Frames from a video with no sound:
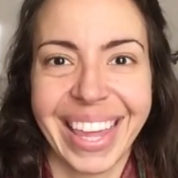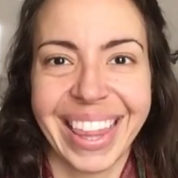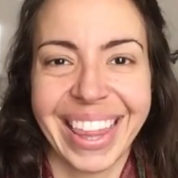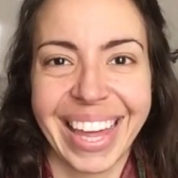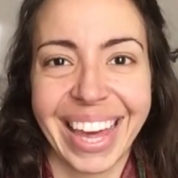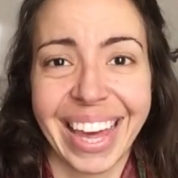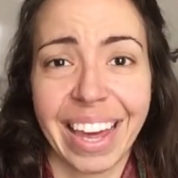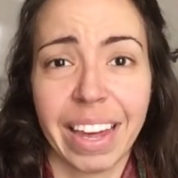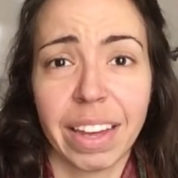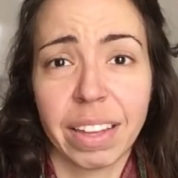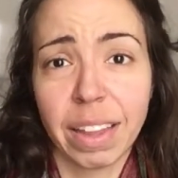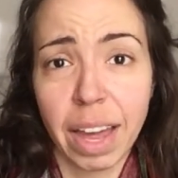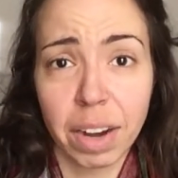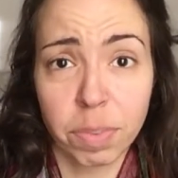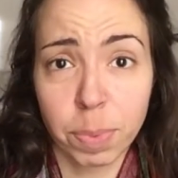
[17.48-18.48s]
that a
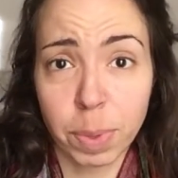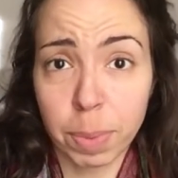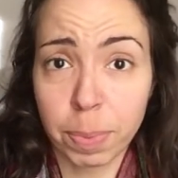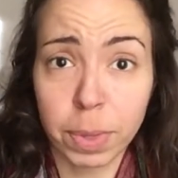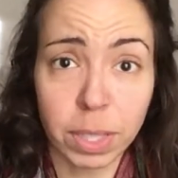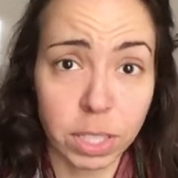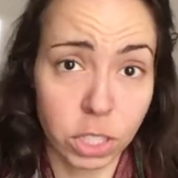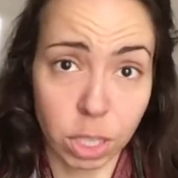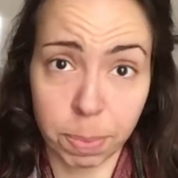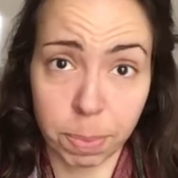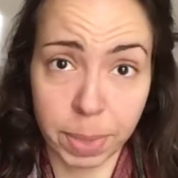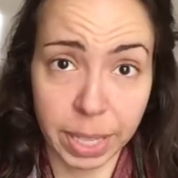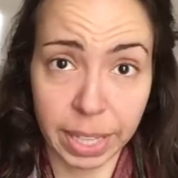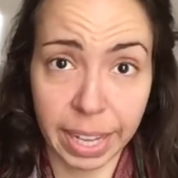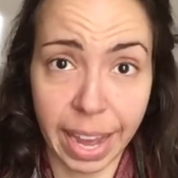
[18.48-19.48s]
lot of people
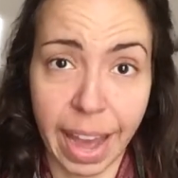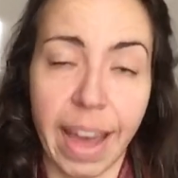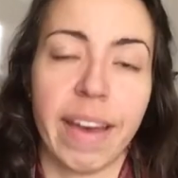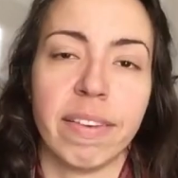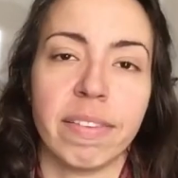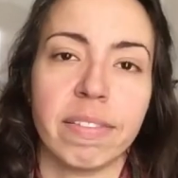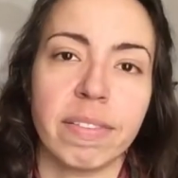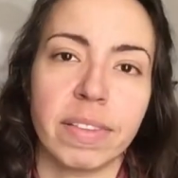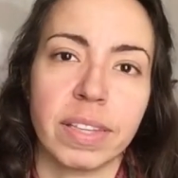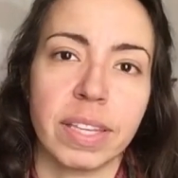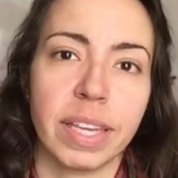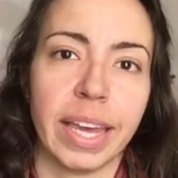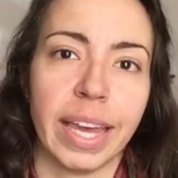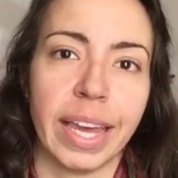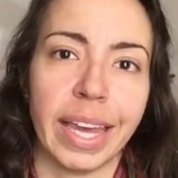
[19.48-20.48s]
legitimately have,
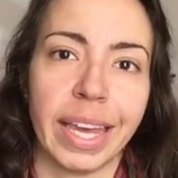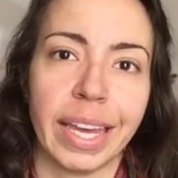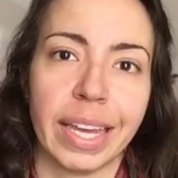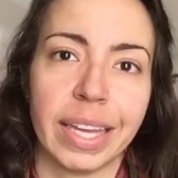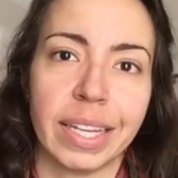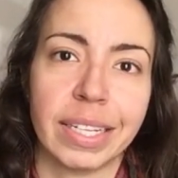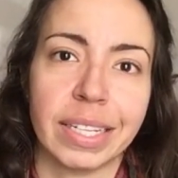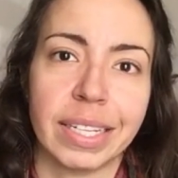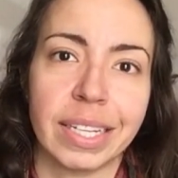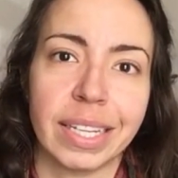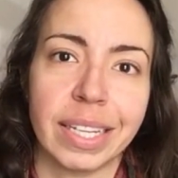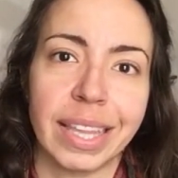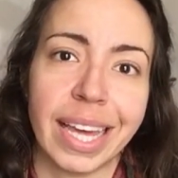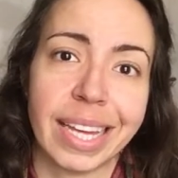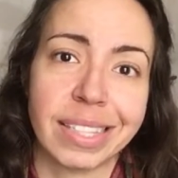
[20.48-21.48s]
and
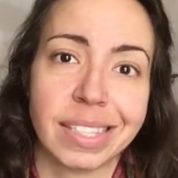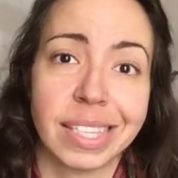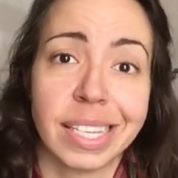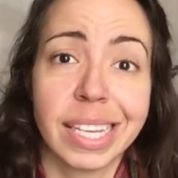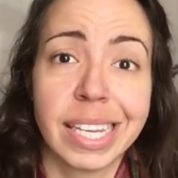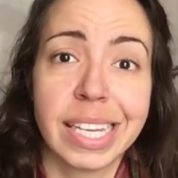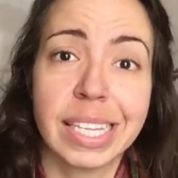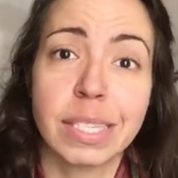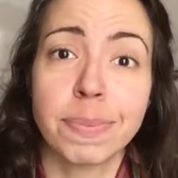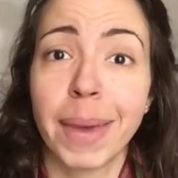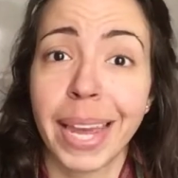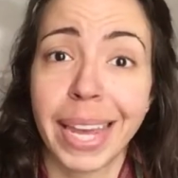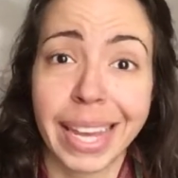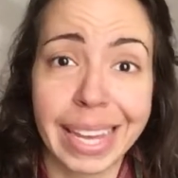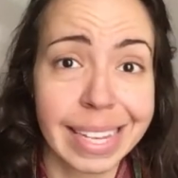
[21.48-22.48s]
that's, is
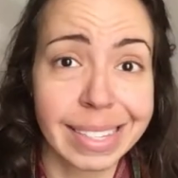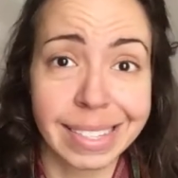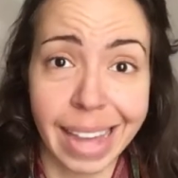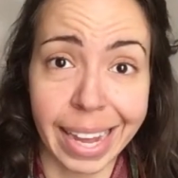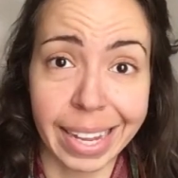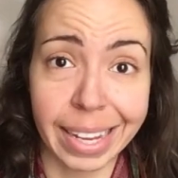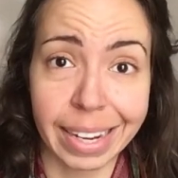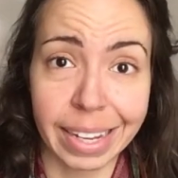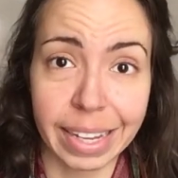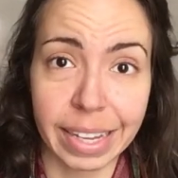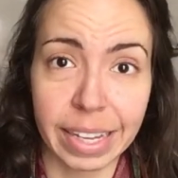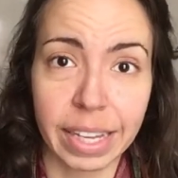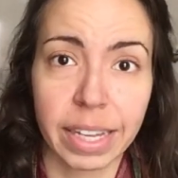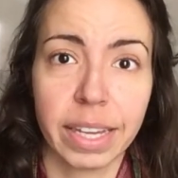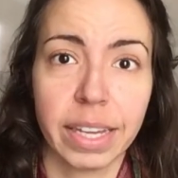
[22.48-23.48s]
my
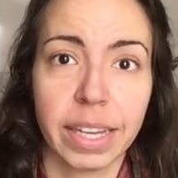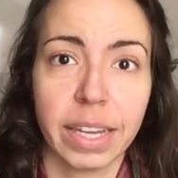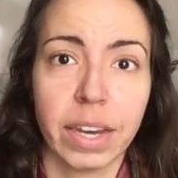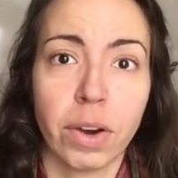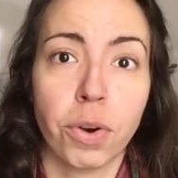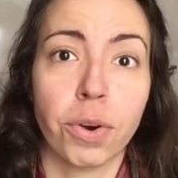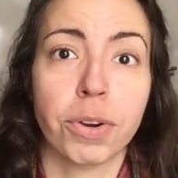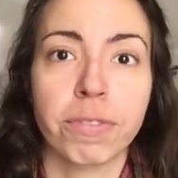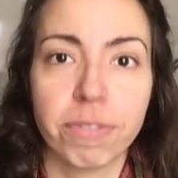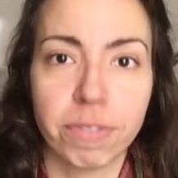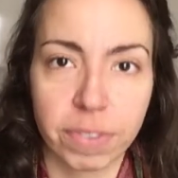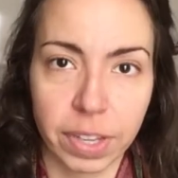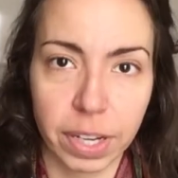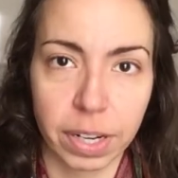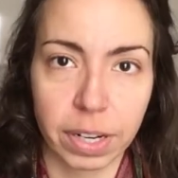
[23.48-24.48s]
anxiety or
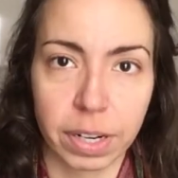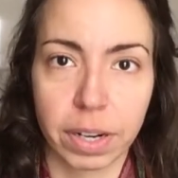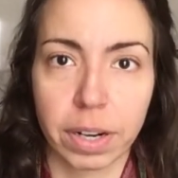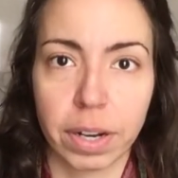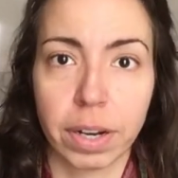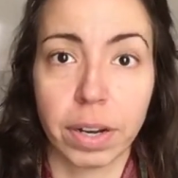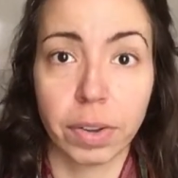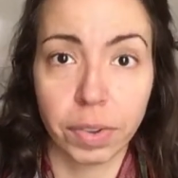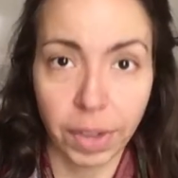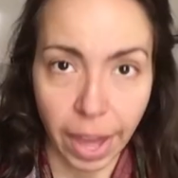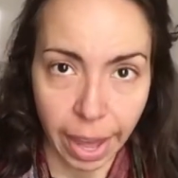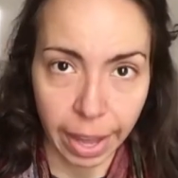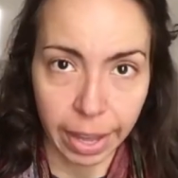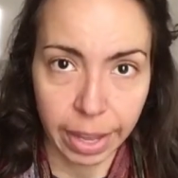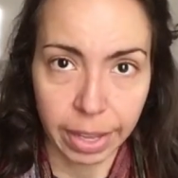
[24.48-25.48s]
fear
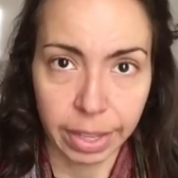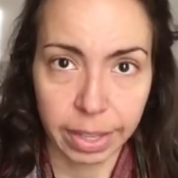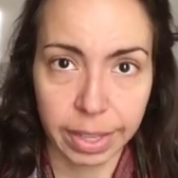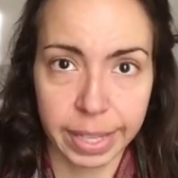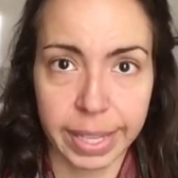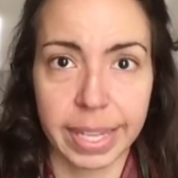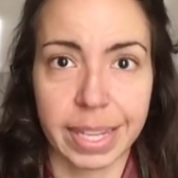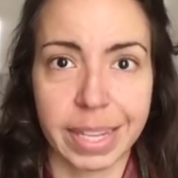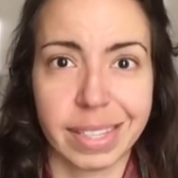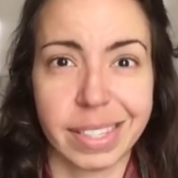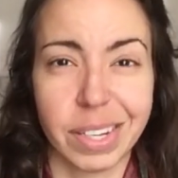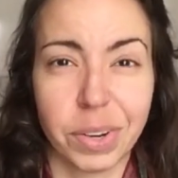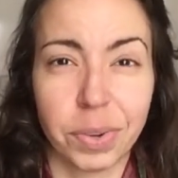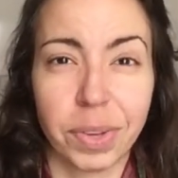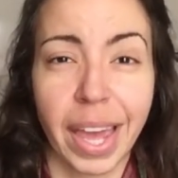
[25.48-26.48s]
okay? Is it
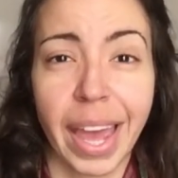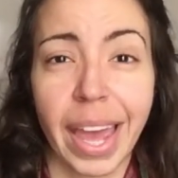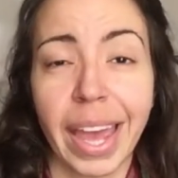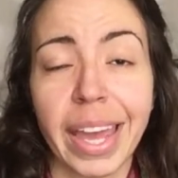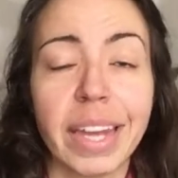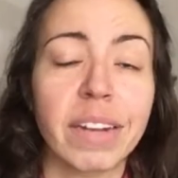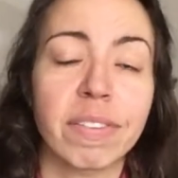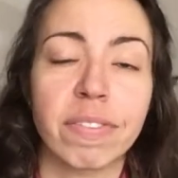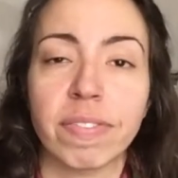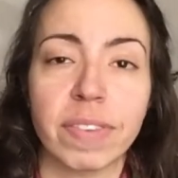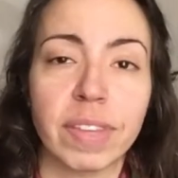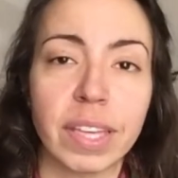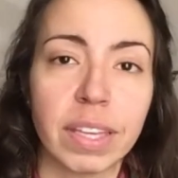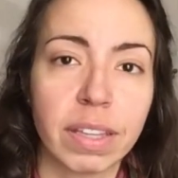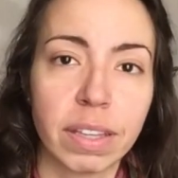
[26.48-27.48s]
okay to
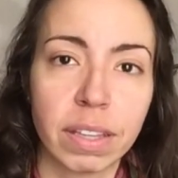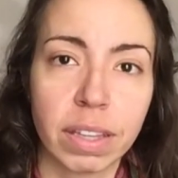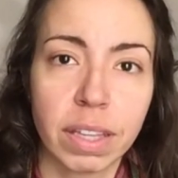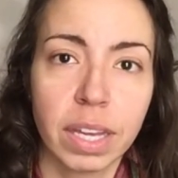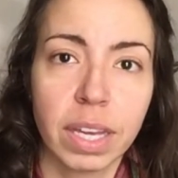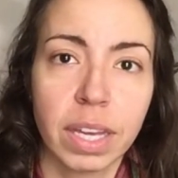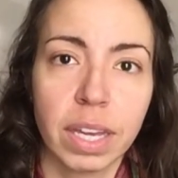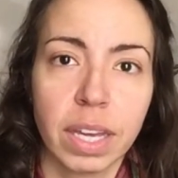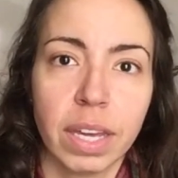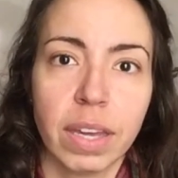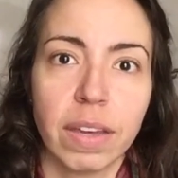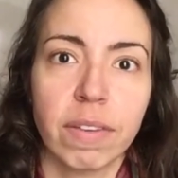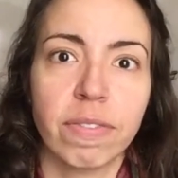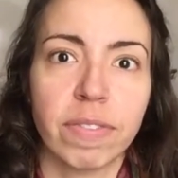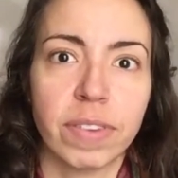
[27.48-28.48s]
feel
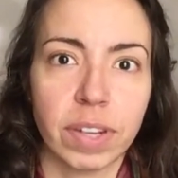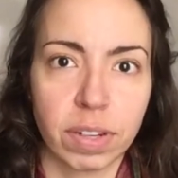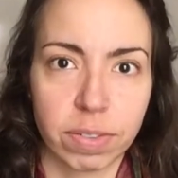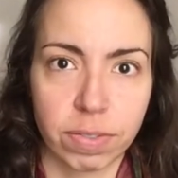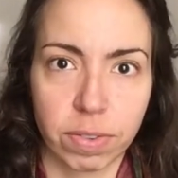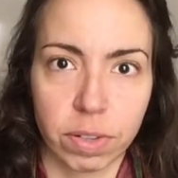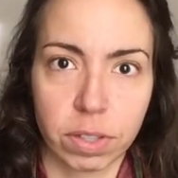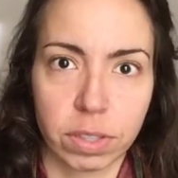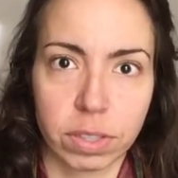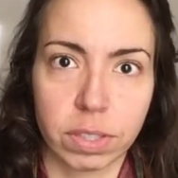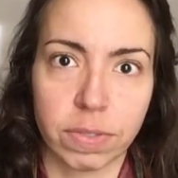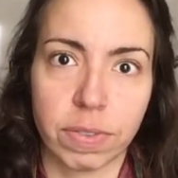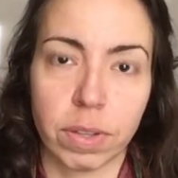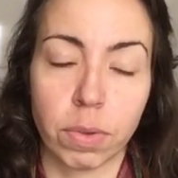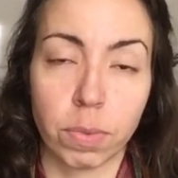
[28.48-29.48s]
fearful, to
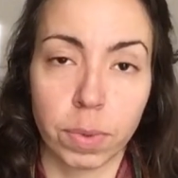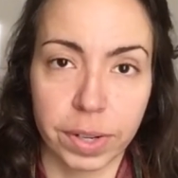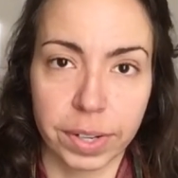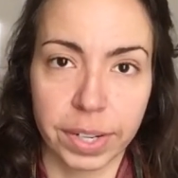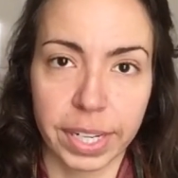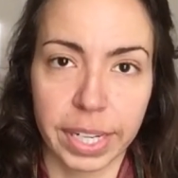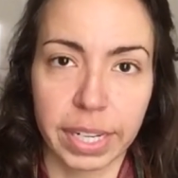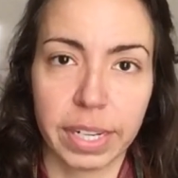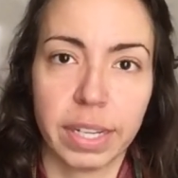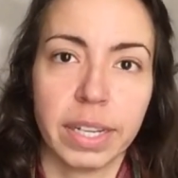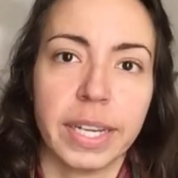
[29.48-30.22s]
feel worried?